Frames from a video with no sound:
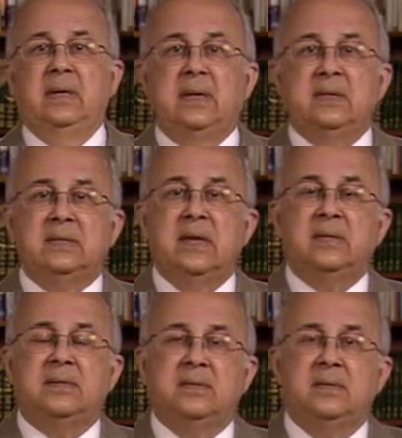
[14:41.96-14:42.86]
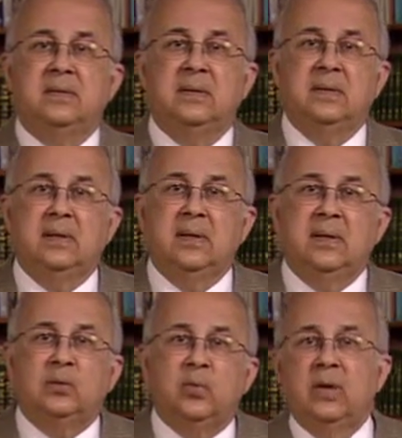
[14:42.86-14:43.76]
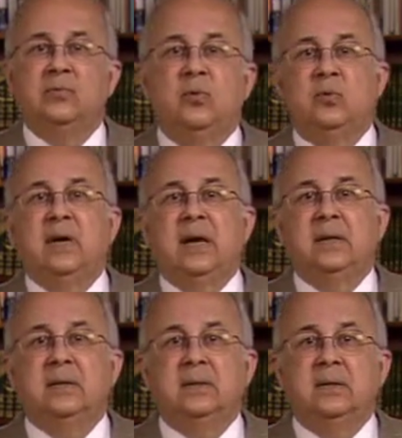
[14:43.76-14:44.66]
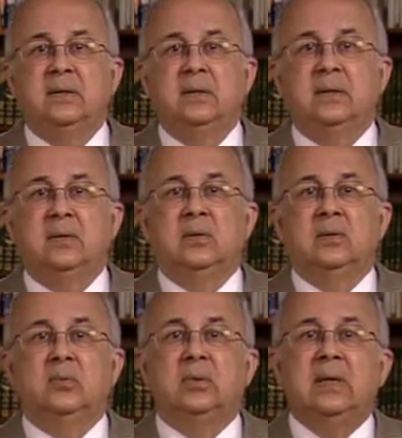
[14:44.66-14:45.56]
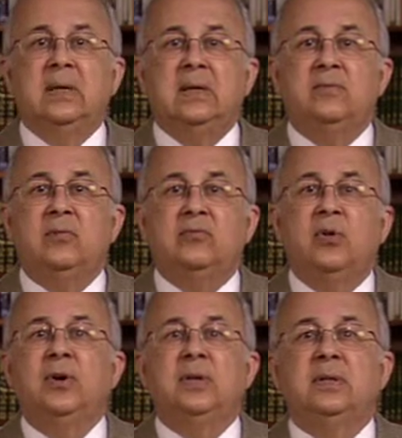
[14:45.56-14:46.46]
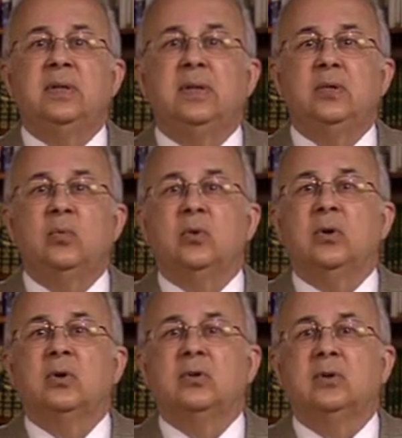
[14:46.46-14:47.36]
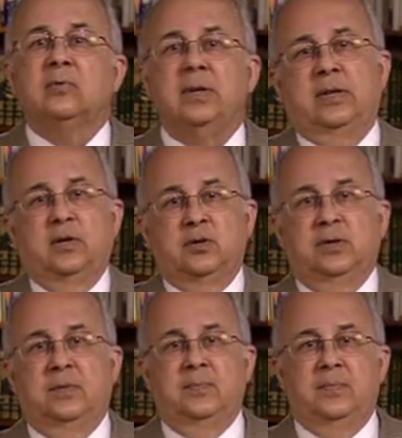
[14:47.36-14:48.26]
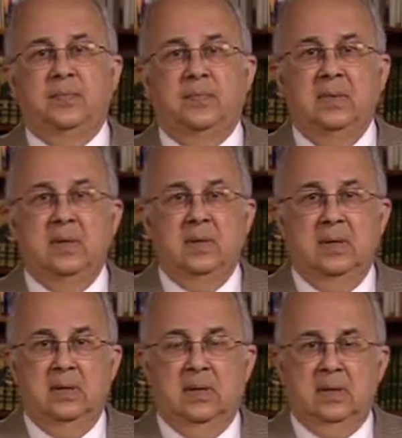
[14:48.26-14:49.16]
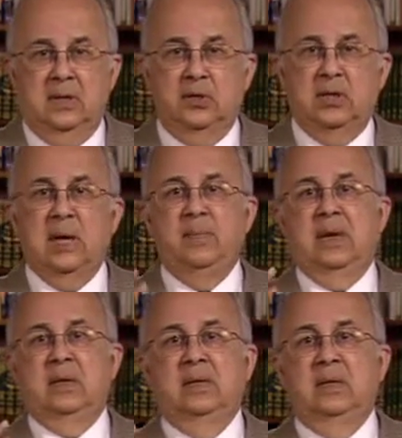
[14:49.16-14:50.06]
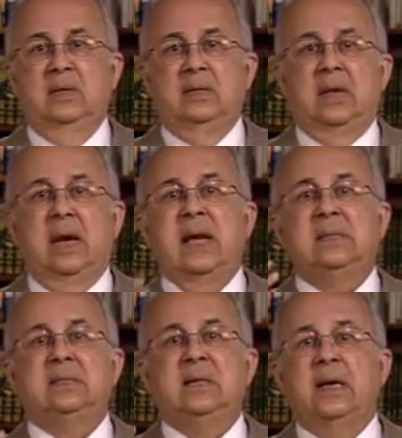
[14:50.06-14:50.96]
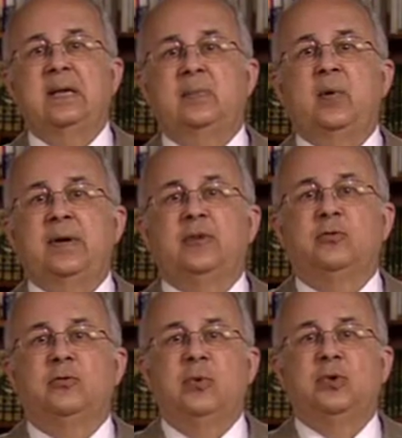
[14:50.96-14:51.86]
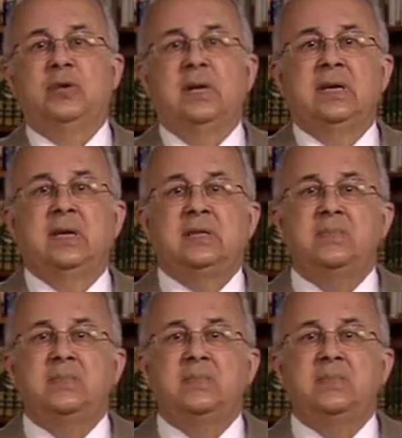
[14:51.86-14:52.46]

His death in 1209 would leave a void in the world of literature. And Jamia, the last great poet of Persia in his